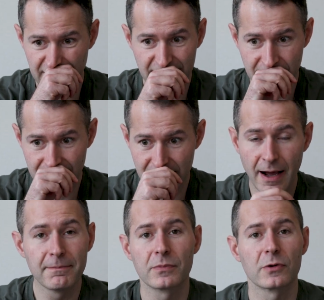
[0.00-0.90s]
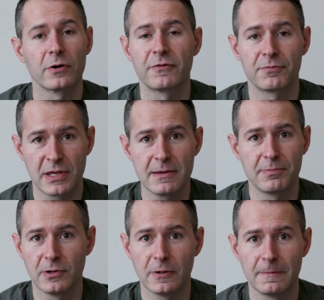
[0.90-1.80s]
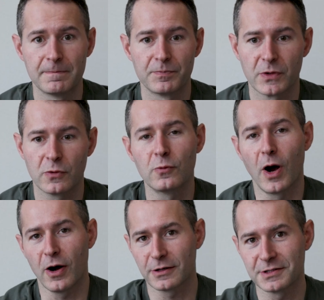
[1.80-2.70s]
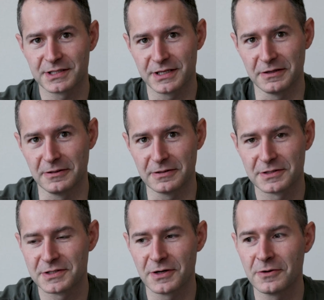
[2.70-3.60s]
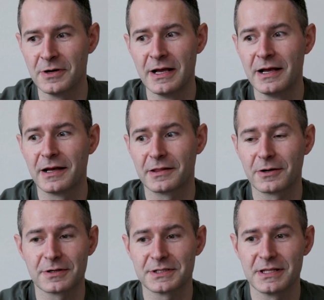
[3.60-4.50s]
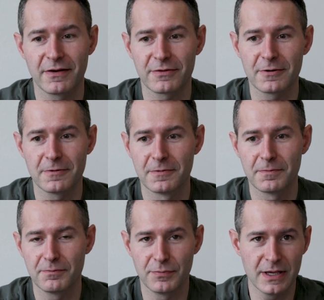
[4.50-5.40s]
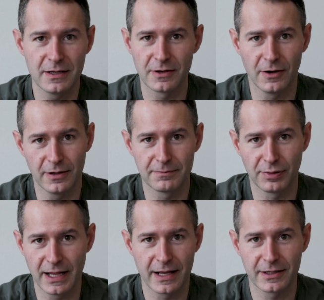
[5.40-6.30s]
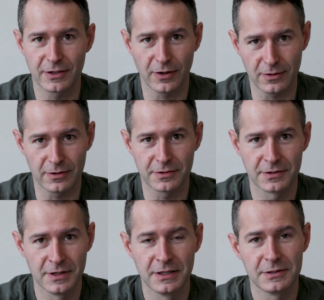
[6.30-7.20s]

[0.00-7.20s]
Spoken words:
the number of people who are skilled. So there has never been on planet Earth